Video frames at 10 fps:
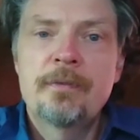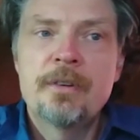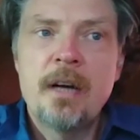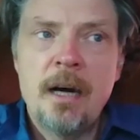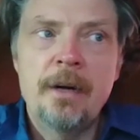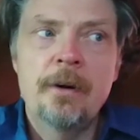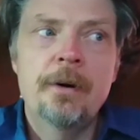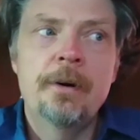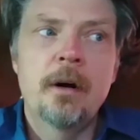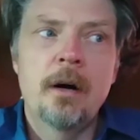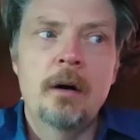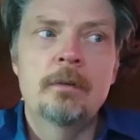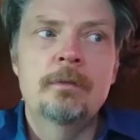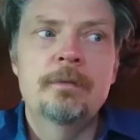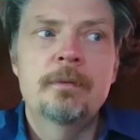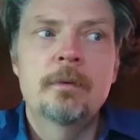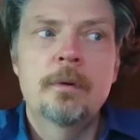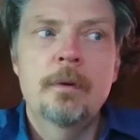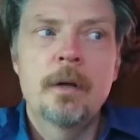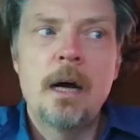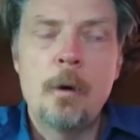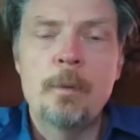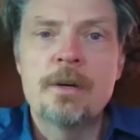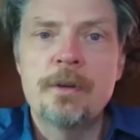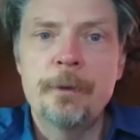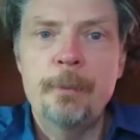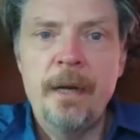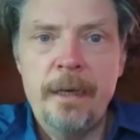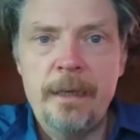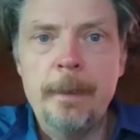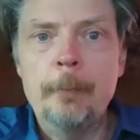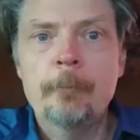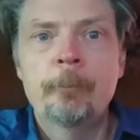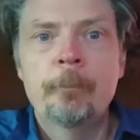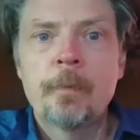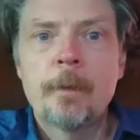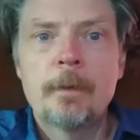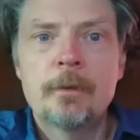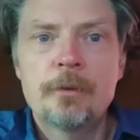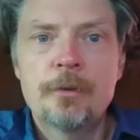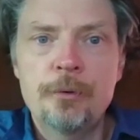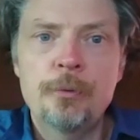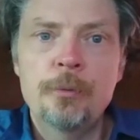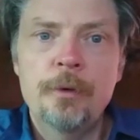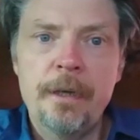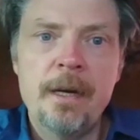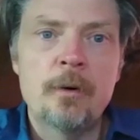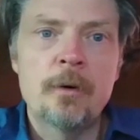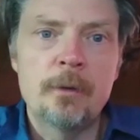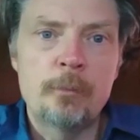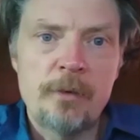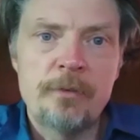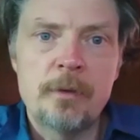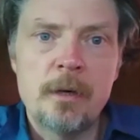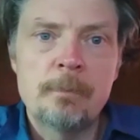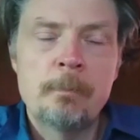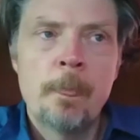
tired of how much they're paying to eat out at a restaurant.